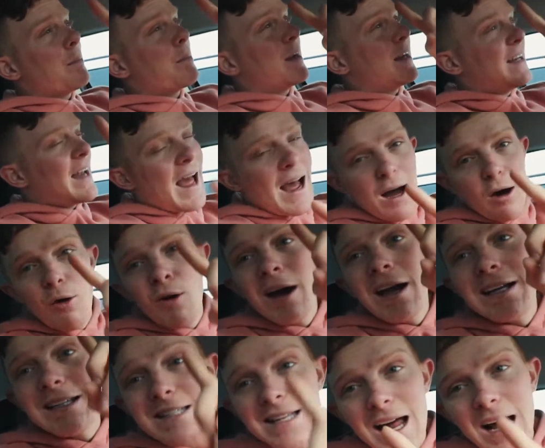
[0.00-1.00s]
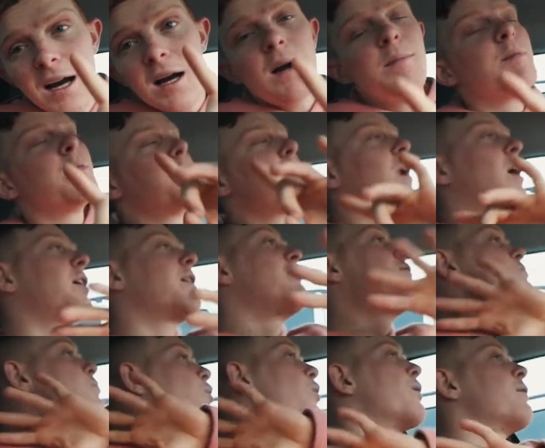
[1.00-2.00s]
but now it's not coming, but I'll give
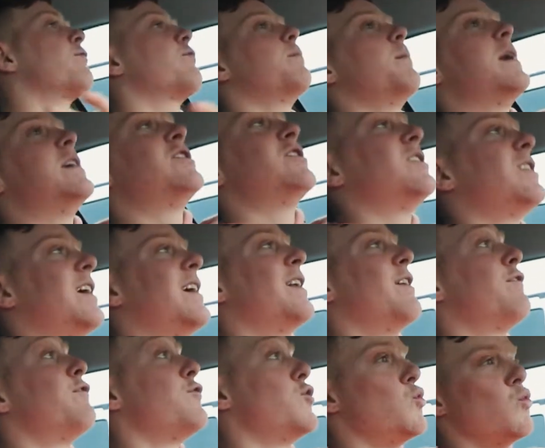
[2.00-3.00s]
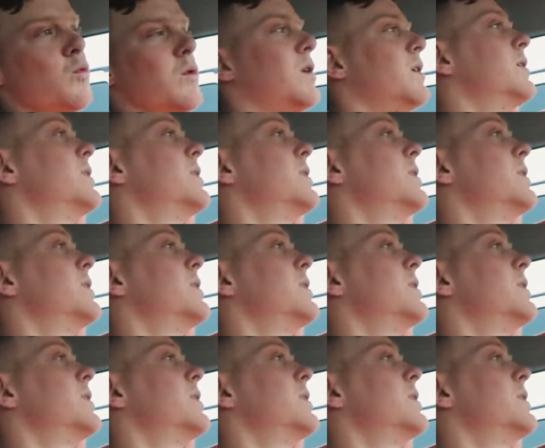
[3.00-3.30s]
you more information in a few.